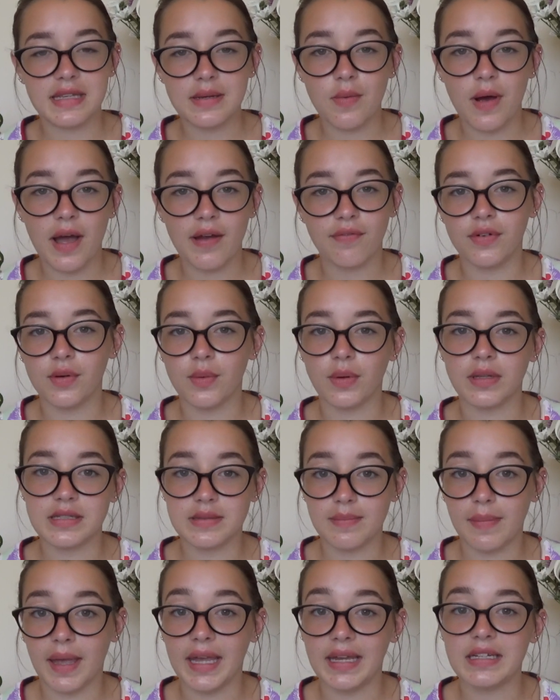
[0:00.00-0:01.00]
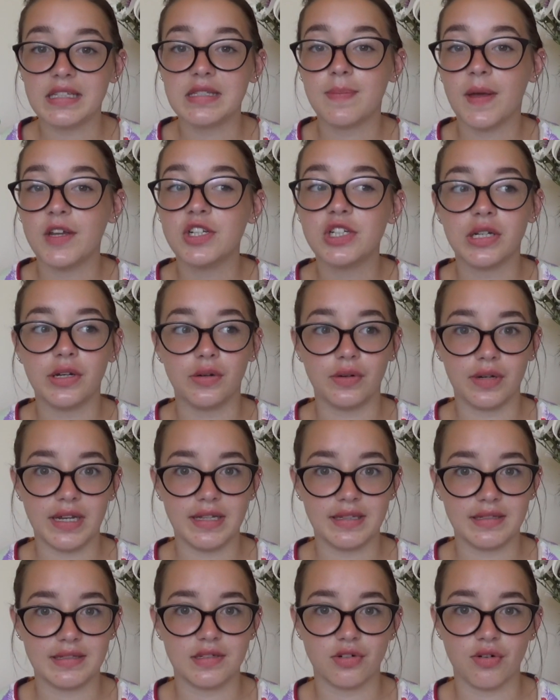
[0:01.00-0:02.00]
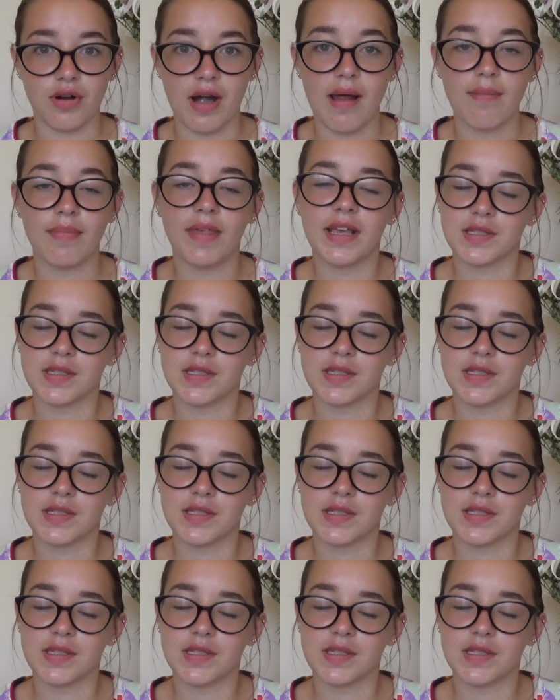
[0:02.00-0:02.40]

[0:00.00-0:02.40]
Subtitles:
what everyone's made, especially on Instagram.